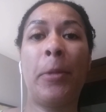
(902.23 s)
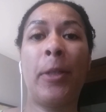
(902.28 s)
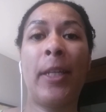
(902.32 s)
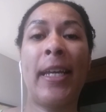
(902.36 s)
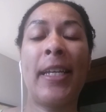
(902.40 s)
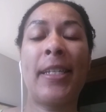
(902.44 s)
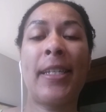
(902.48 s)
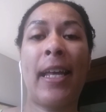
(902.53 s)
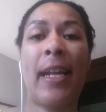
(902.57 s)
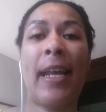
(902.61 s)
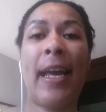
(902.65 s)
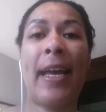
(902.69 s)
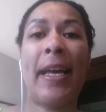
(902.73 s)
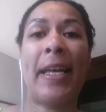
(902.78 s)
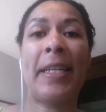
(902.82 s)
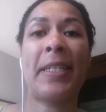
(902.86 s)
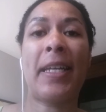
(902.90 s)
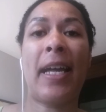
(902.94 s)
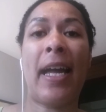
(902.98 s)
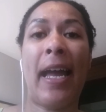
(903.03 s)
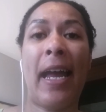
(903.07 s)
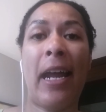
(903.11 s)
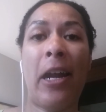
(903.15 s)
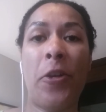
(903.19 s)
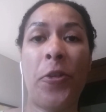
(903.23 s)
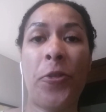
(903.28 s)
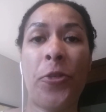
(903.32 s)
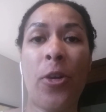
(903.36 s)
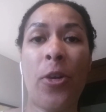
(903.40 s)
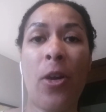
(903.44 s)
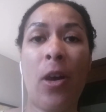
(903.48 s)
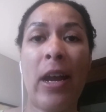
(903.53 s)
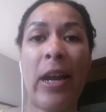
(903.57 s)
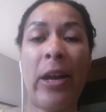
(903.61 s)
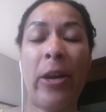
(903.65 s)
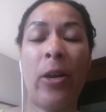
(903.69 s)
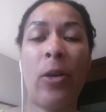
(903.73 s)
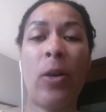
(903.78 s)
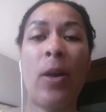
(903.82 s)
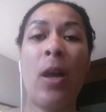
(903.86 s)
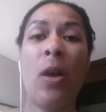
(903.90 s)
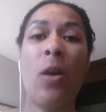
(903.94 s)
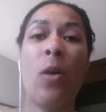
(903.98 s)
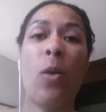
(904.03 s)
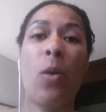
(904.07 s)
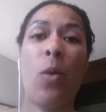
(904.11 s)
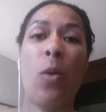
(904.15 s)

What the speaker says: a place that has a hairdryer